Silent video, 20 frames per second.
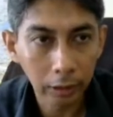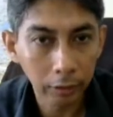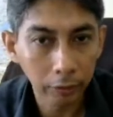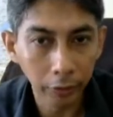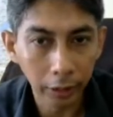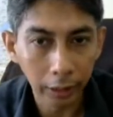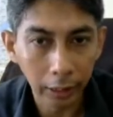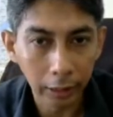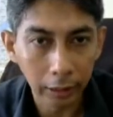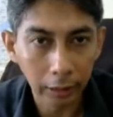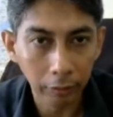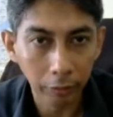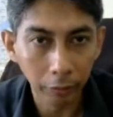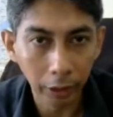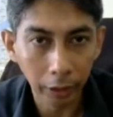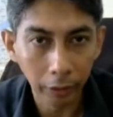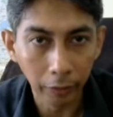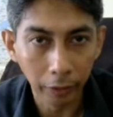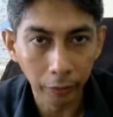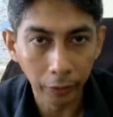we
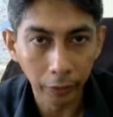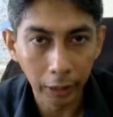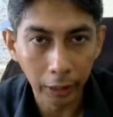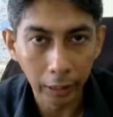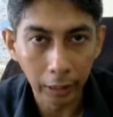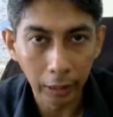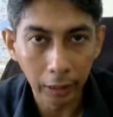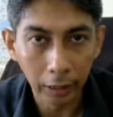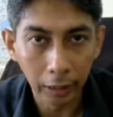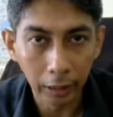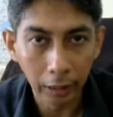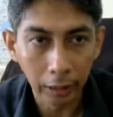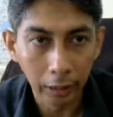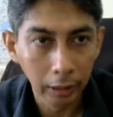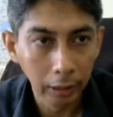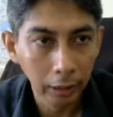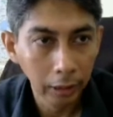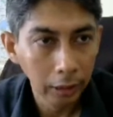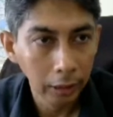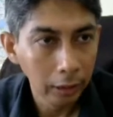can
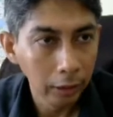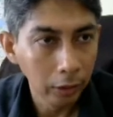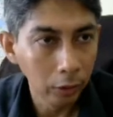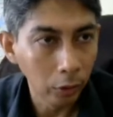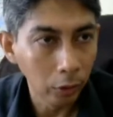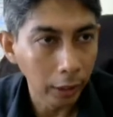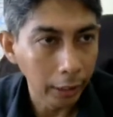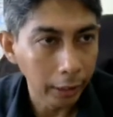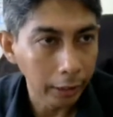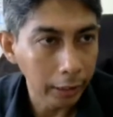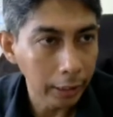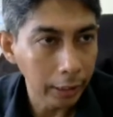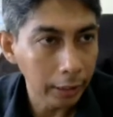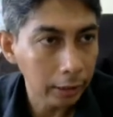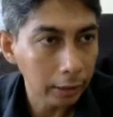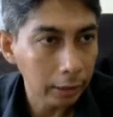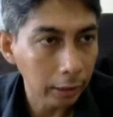look at this.